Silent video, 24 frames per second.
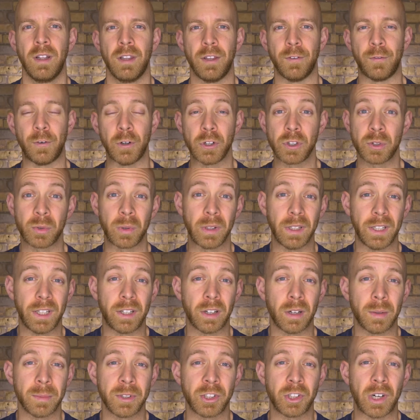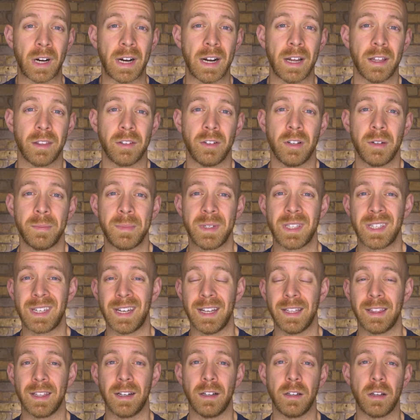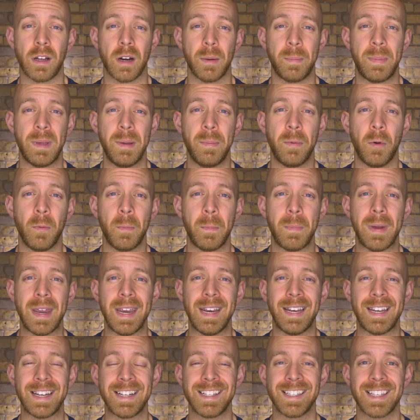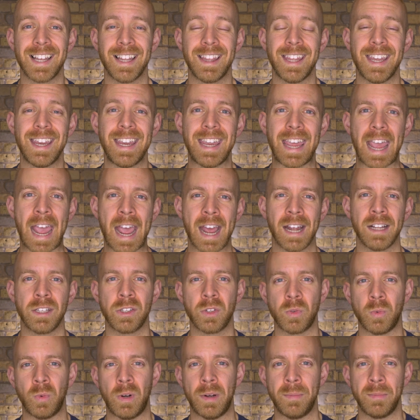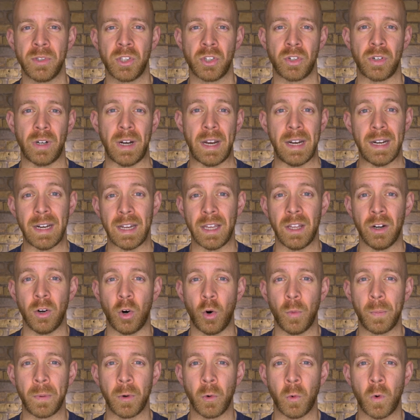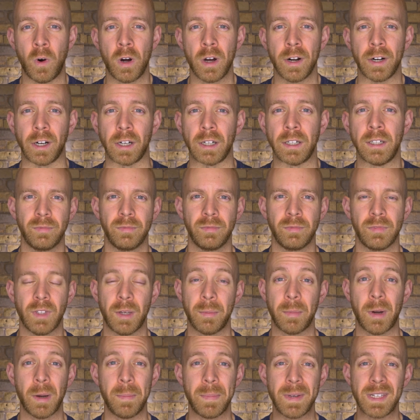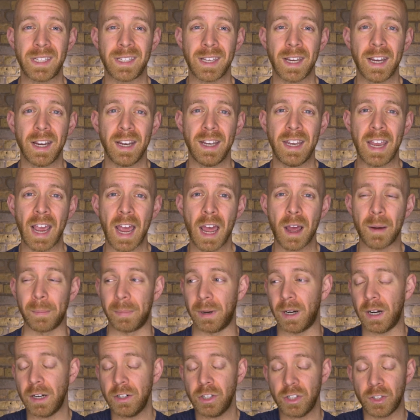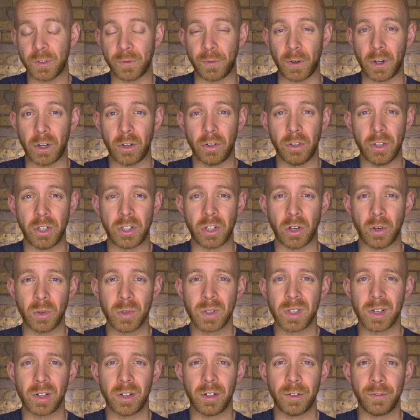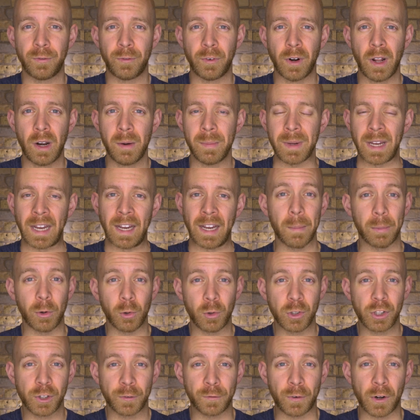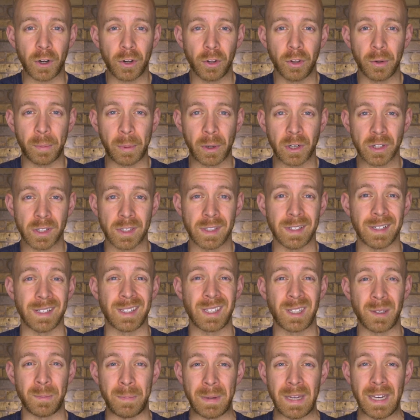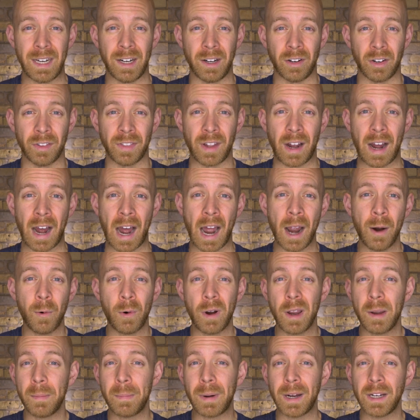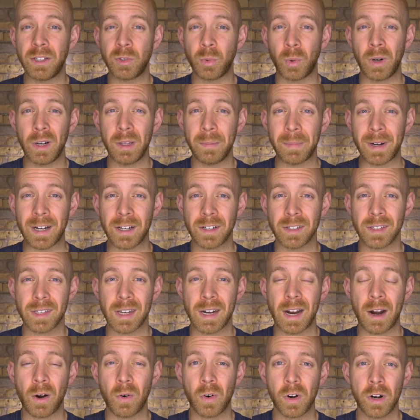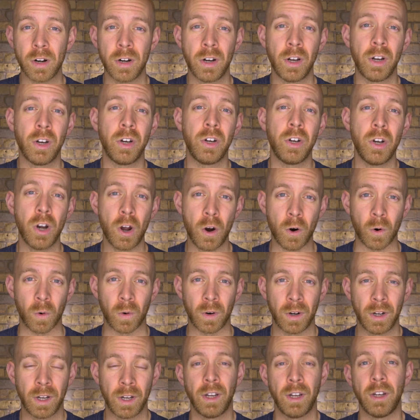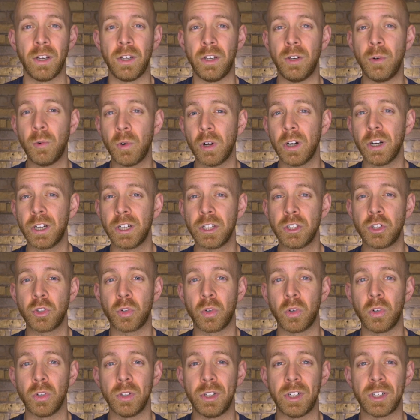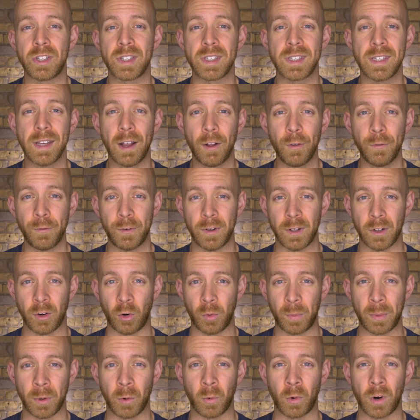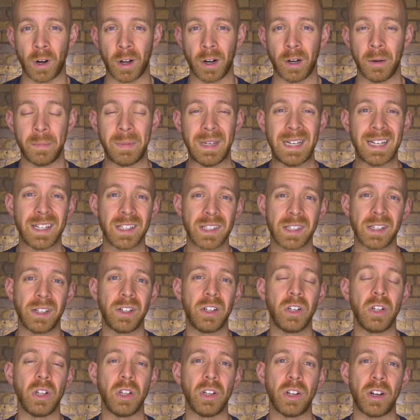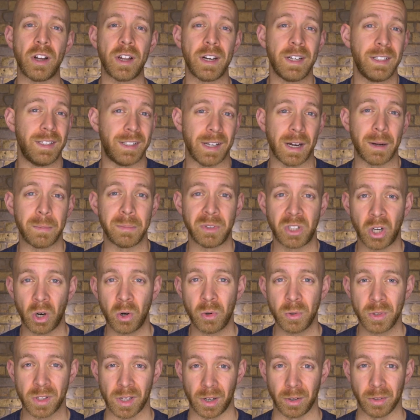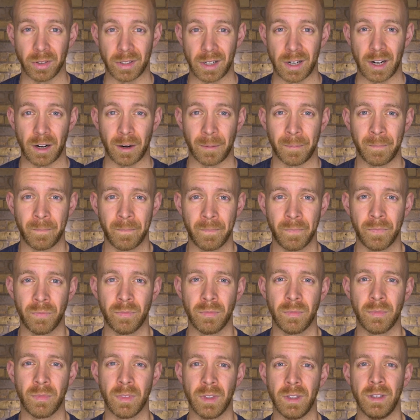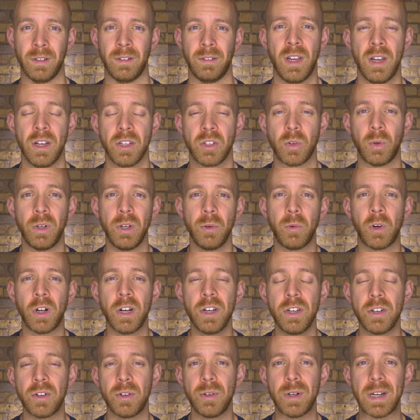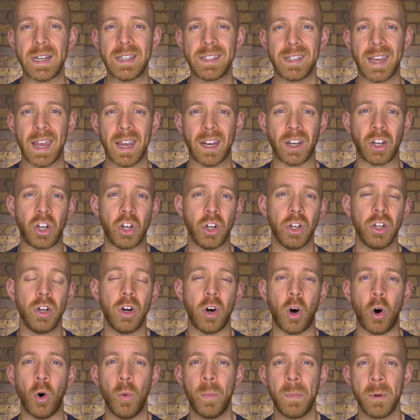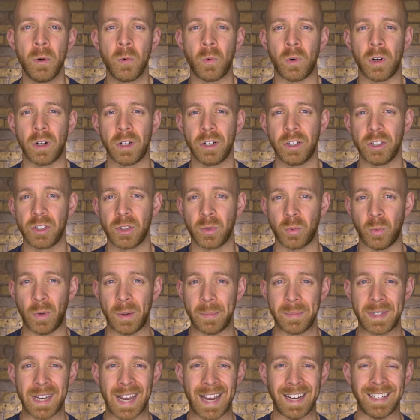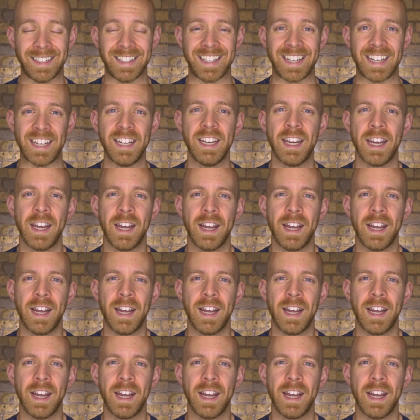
The first really common triathlon mistake that a lot of people make is that they can't swim straight in open water. You might be saying, yeah, but I just follow the toes that are in front of me. But would you follow the person that's speeding on the highway by 20 miles an hour? No. You want to control yourself in open water because there are a lot of dumb toes out there. So what you want to do is get good open water swim technique